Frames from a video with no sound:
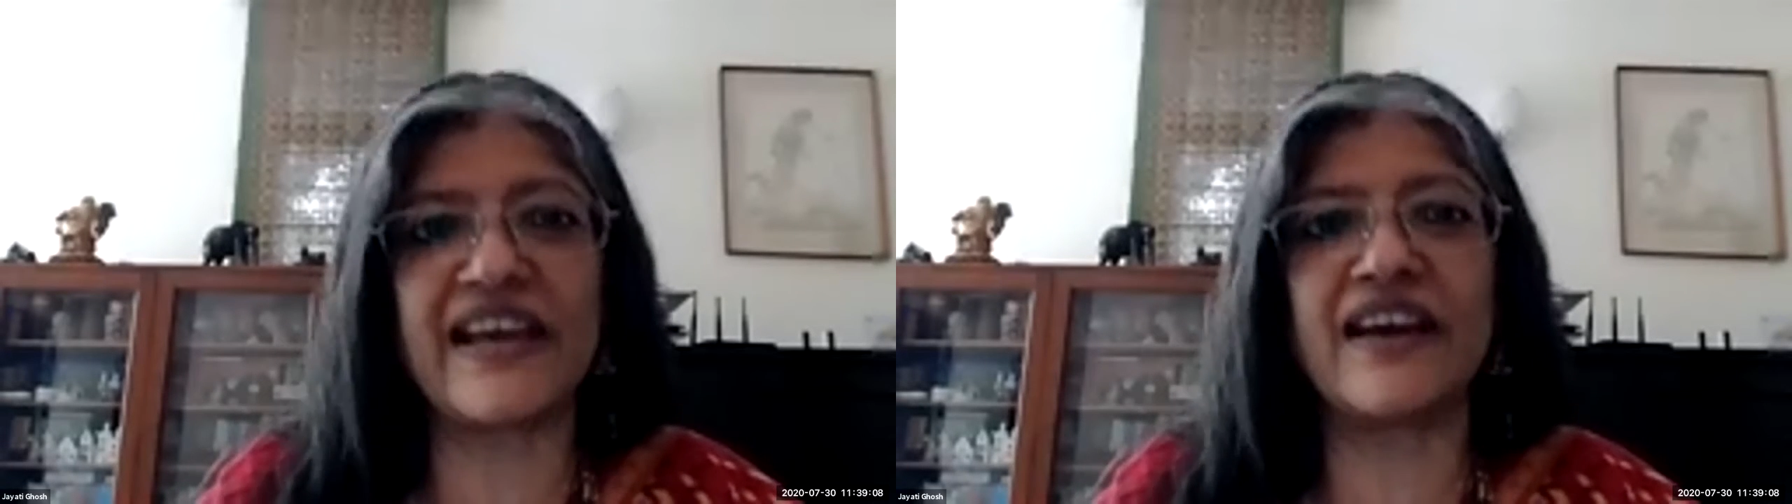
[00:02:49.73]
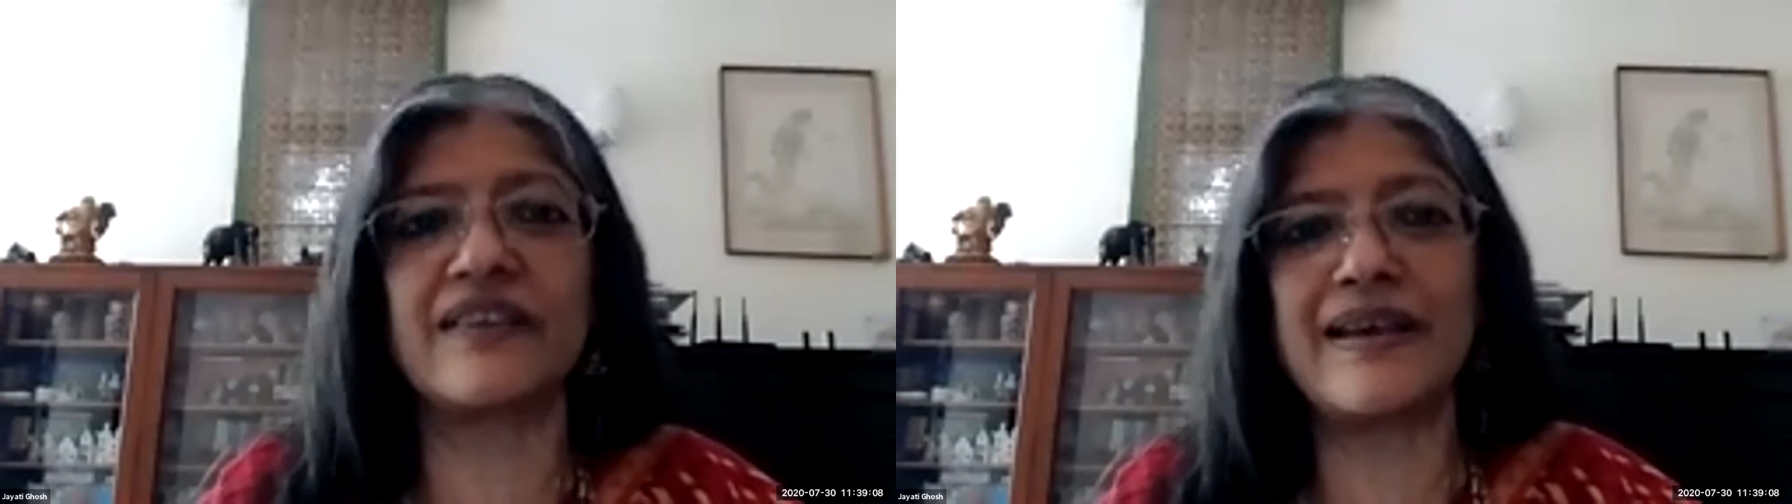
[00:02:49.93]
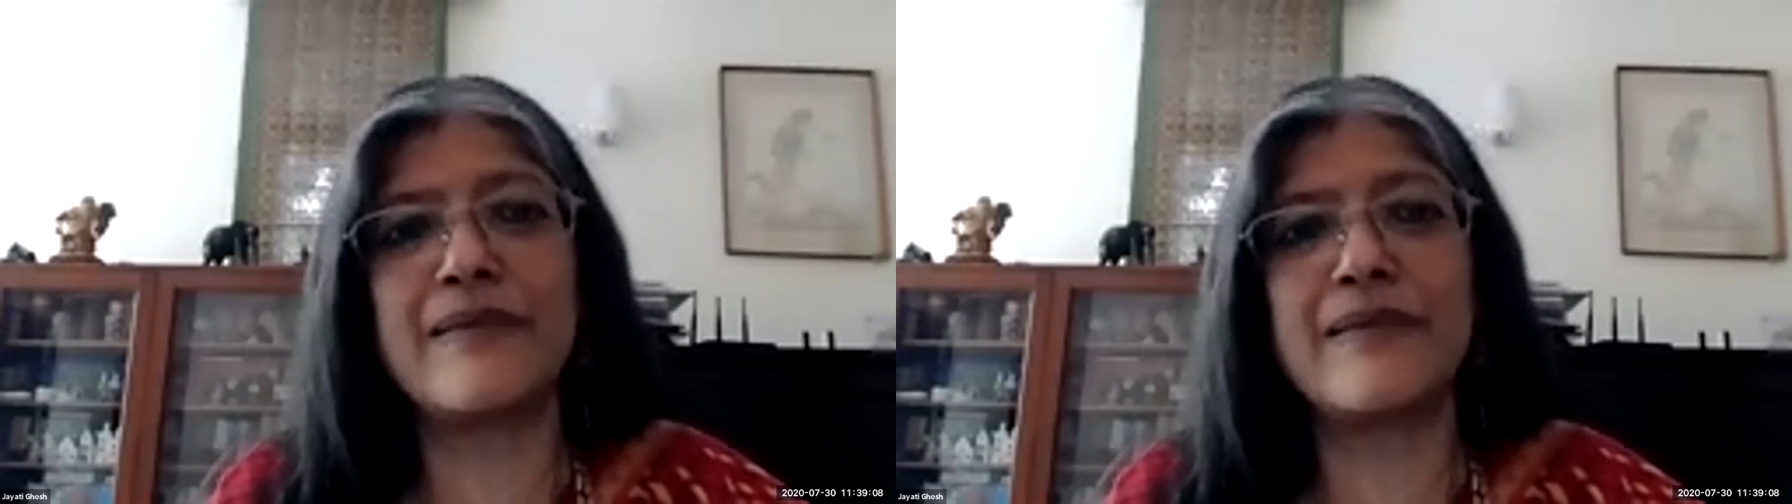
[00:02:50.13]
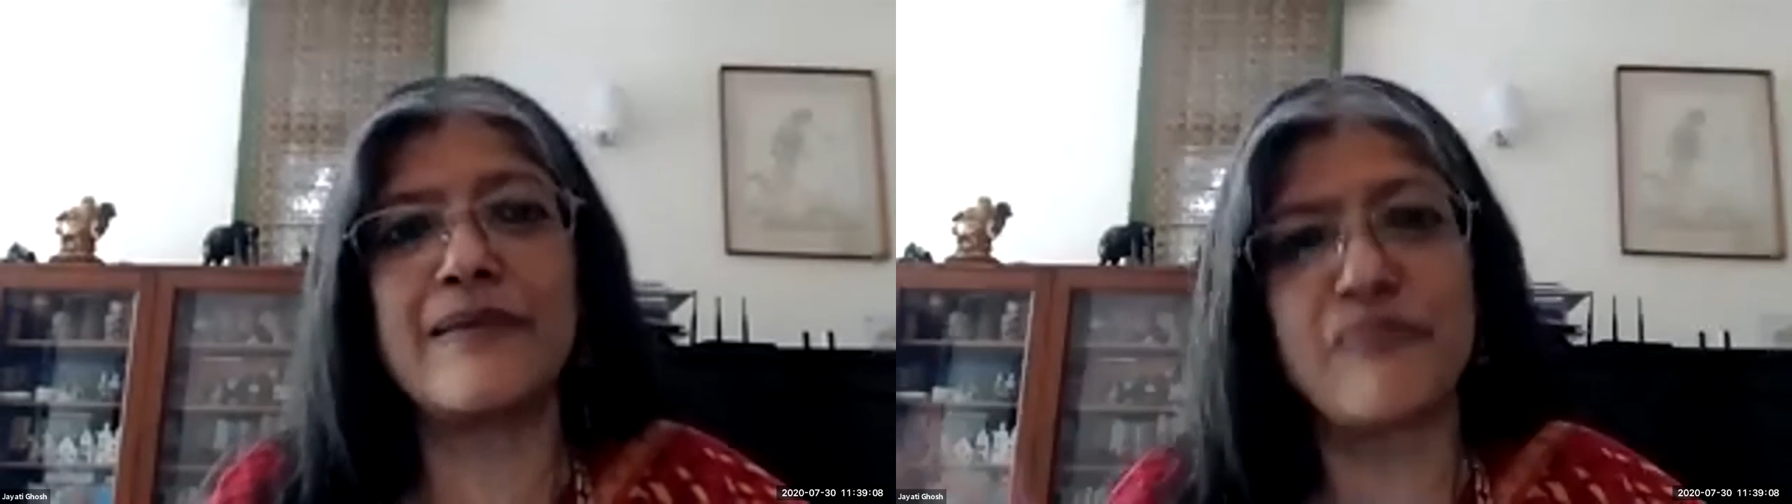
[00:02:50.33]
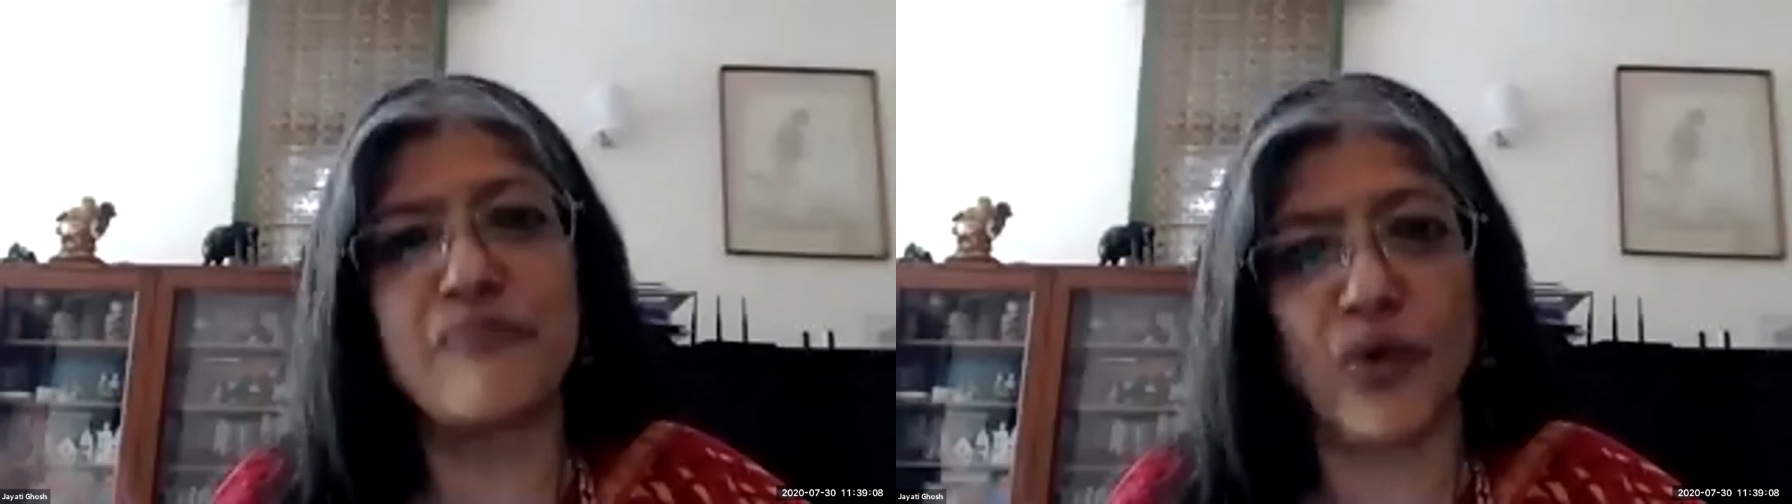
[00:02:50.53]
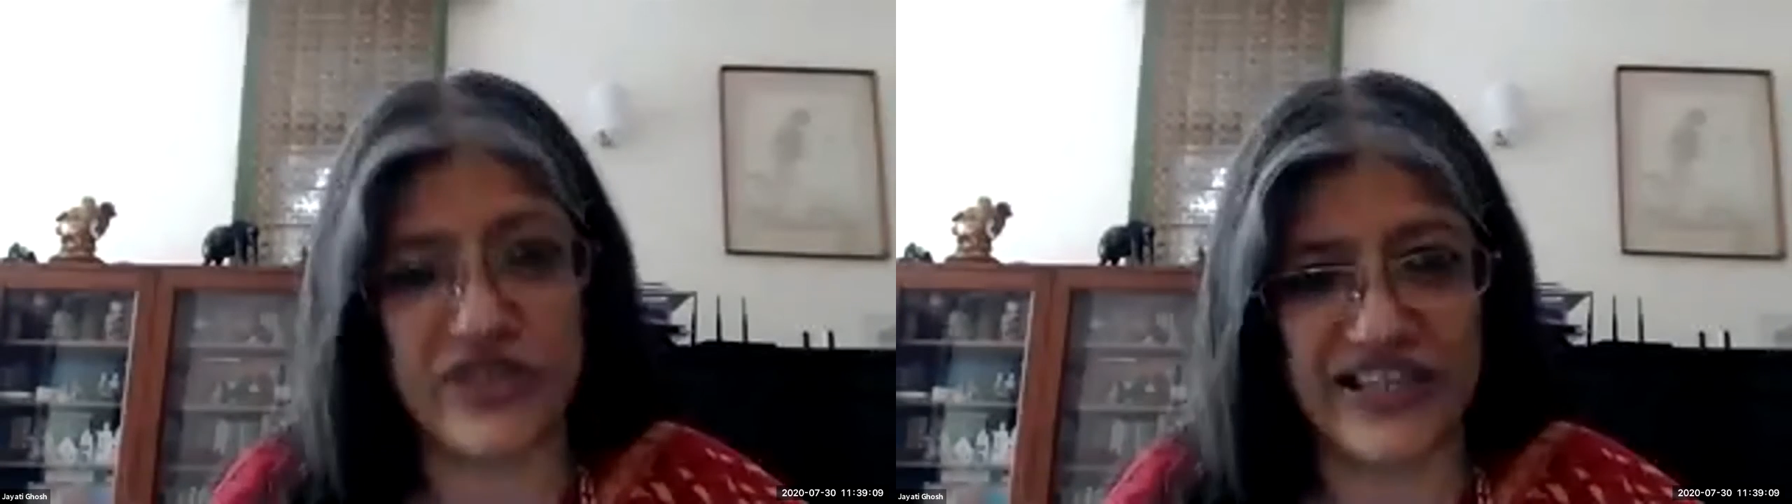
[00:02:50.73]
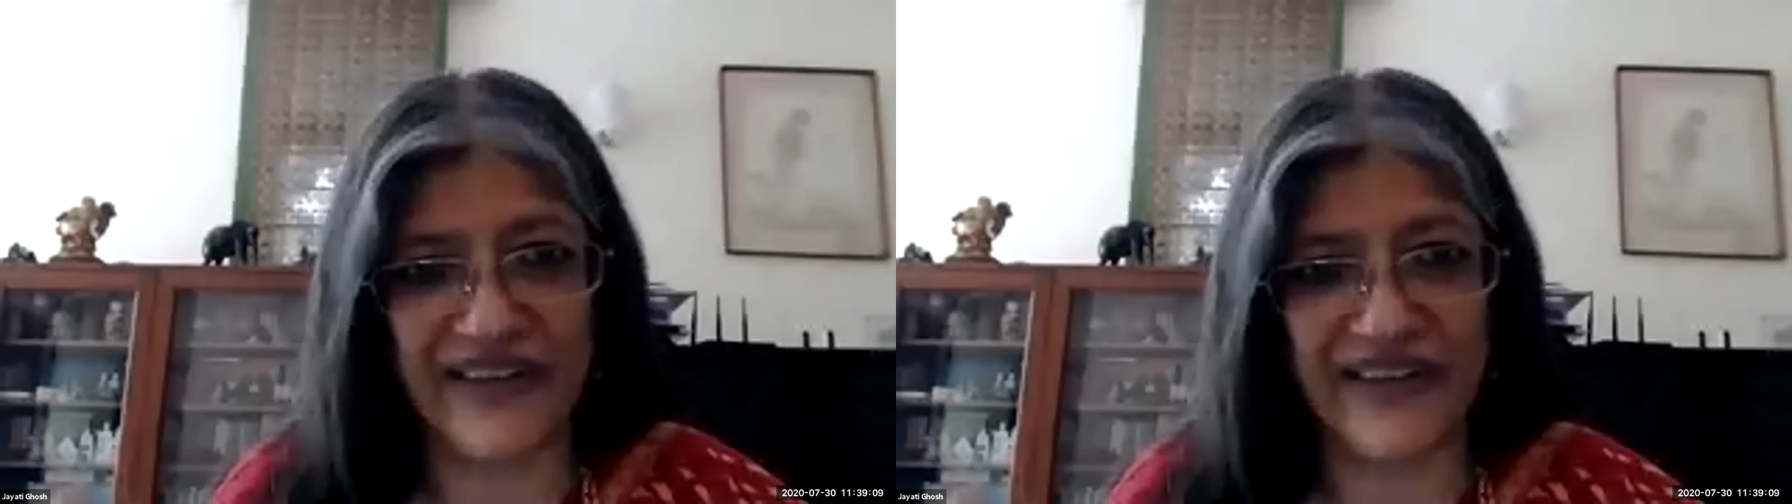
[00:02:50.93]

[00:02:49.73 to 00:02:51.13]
they are importing